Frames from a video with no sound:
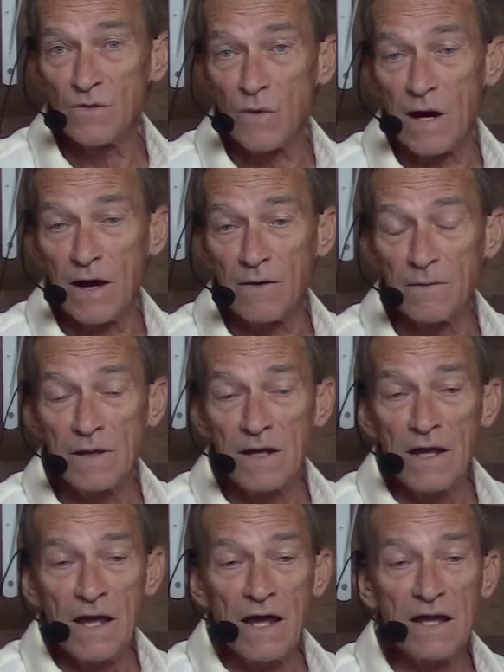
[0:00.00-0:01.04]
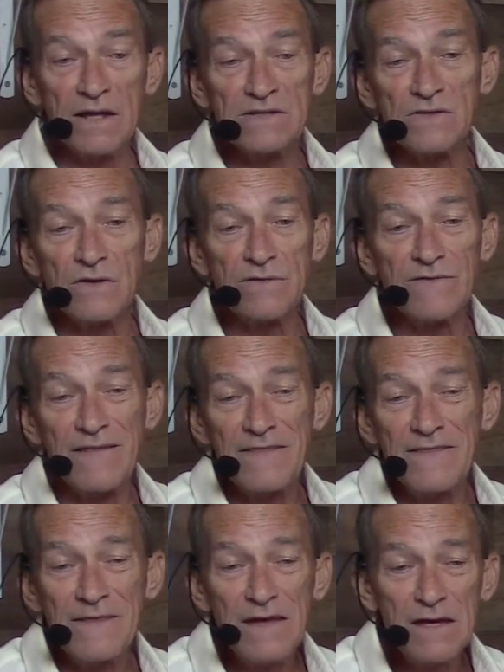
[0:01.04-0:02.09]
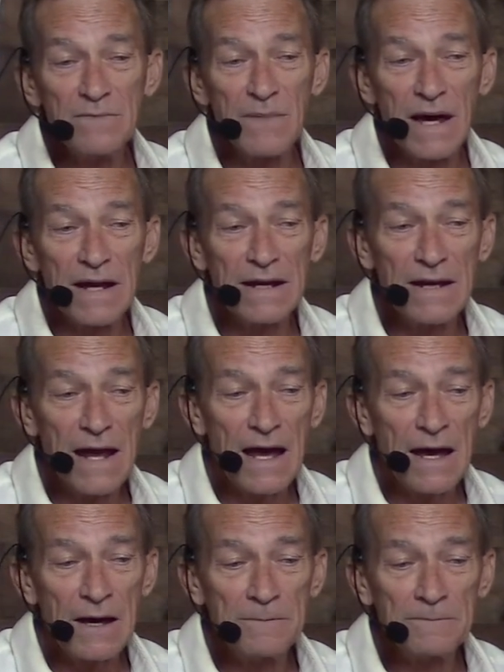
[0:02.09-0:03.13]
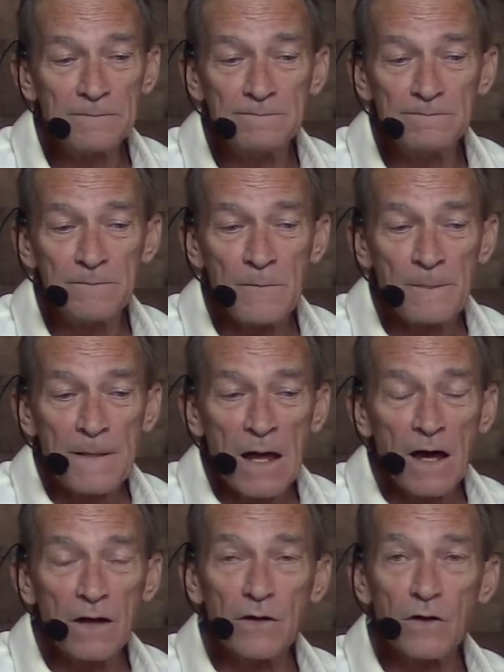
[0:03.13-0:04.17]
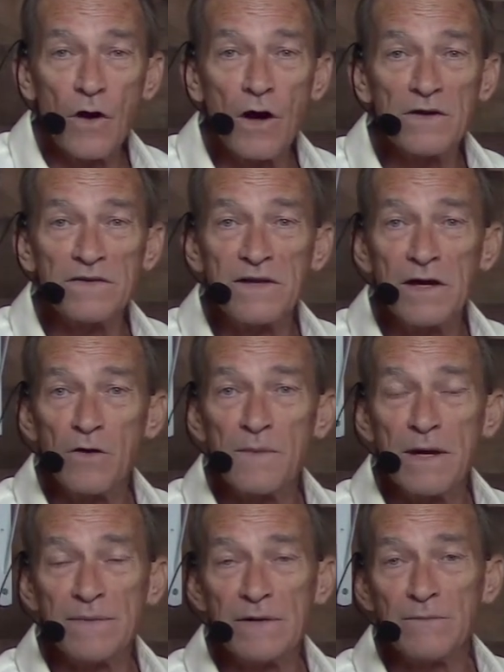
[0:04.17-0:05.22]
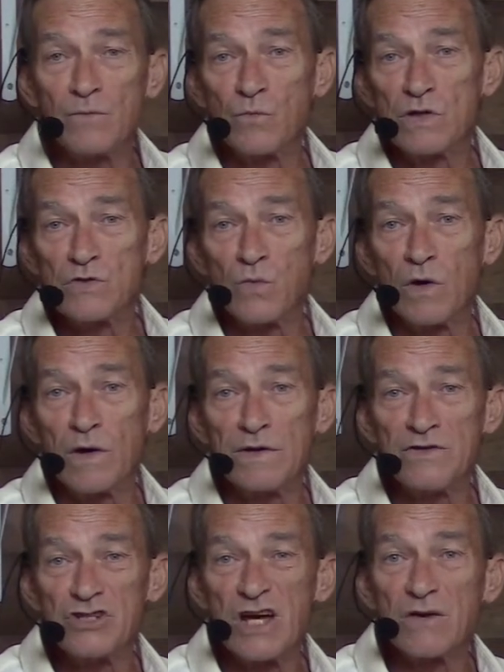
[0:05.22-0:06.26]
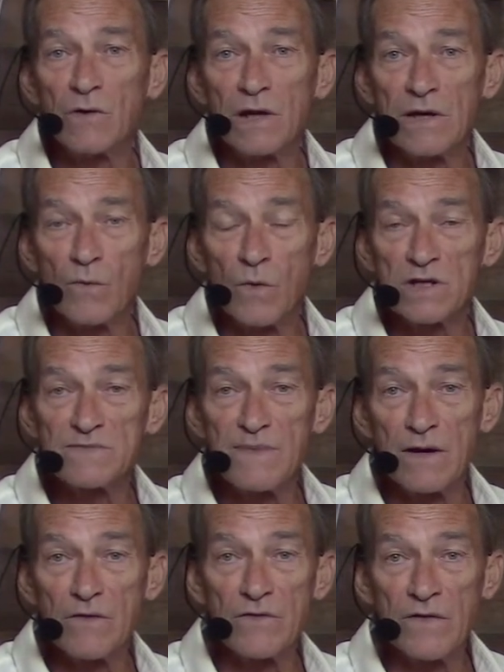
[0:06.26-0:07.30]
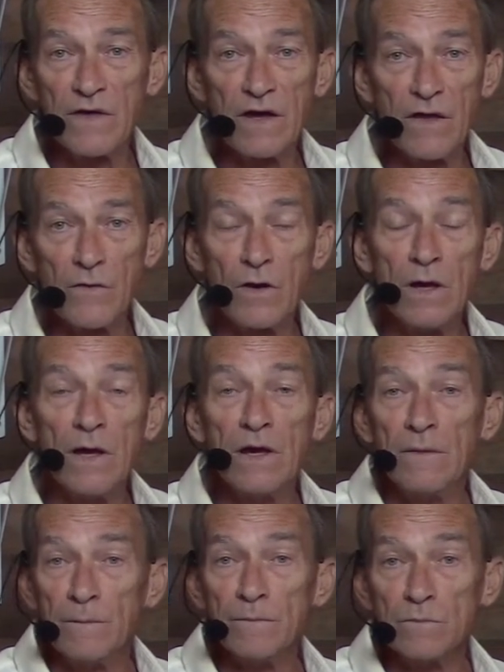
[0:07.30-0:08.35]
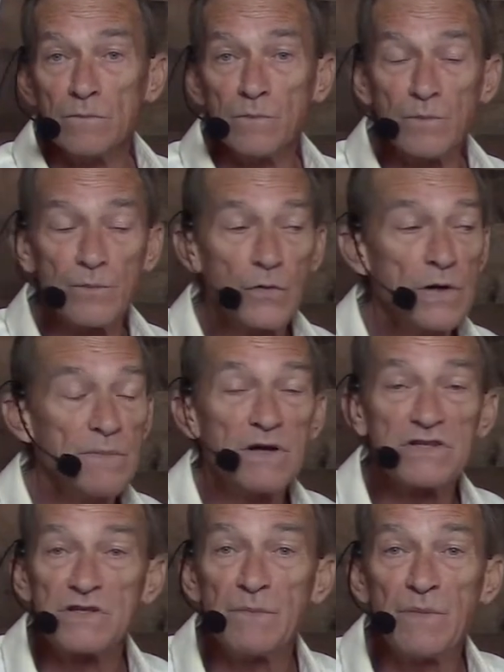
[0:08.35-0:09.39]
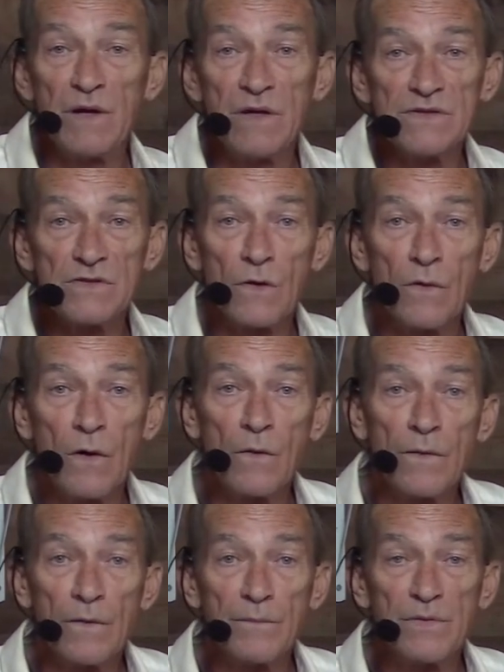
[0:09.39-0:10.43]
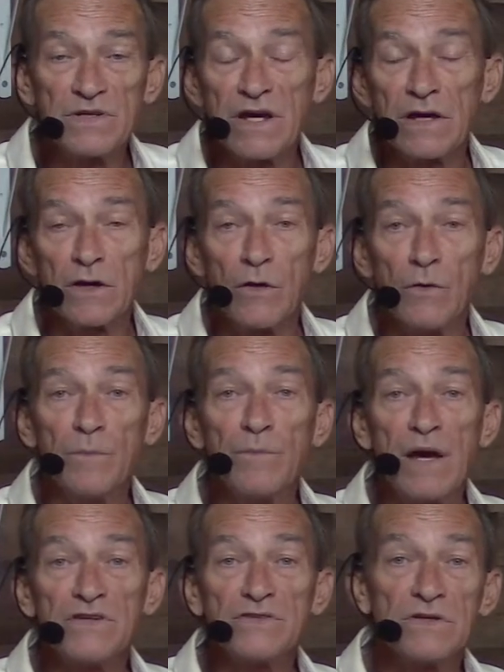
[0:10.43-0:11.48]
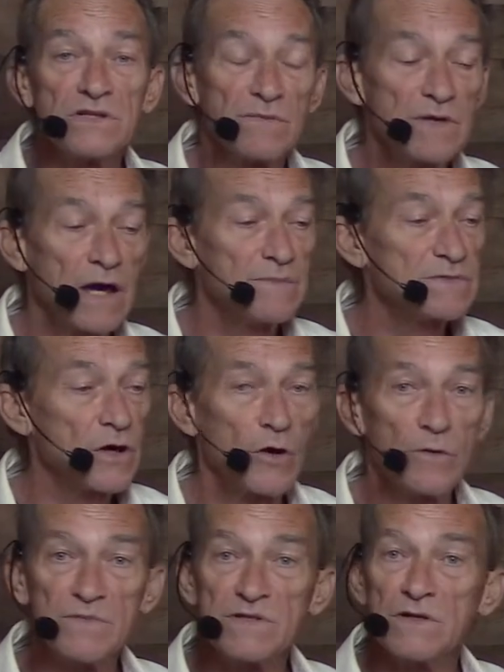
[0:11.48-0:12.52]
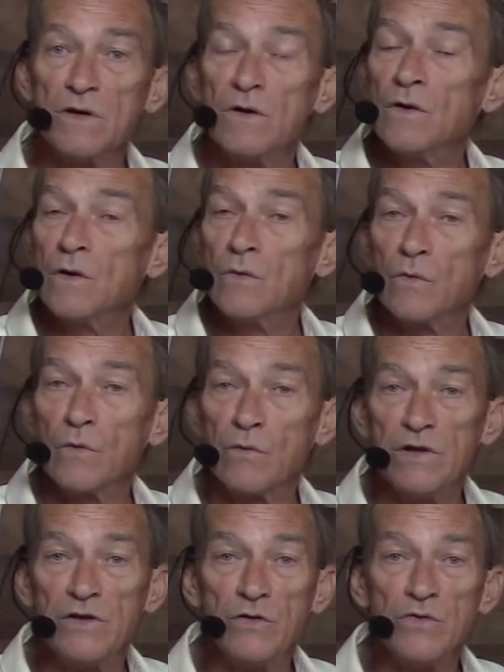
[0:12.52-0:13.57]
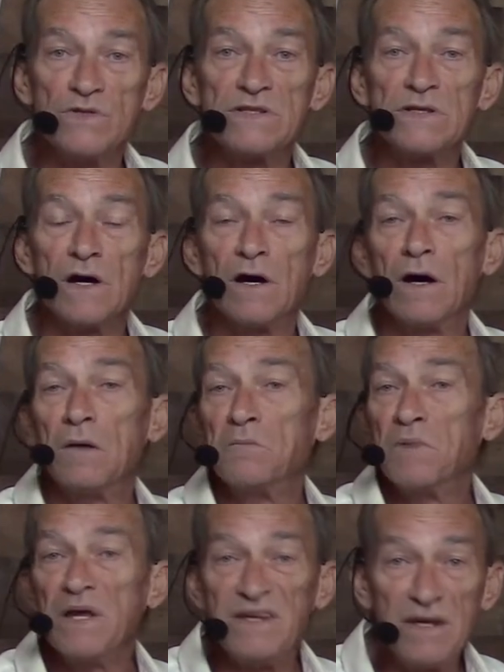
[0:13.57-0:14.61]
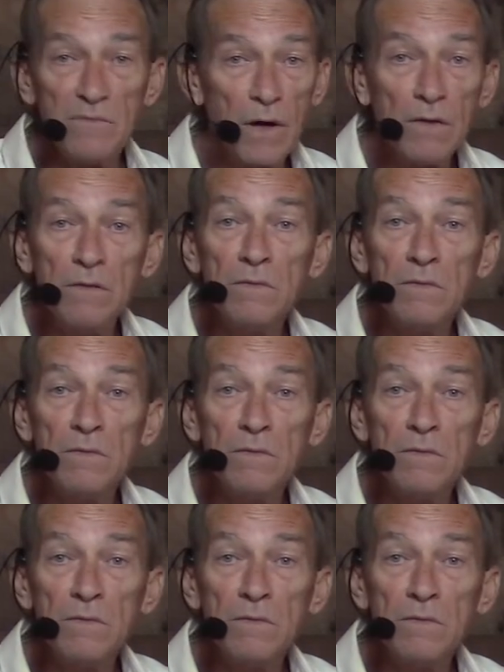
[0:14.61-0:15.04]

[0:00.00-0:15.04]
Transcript: while. And so if I think about it, a little hard to tell maybe which one generally works better than the other. Pretty much depends on the particular patient. Sometimes herbs will reduce edema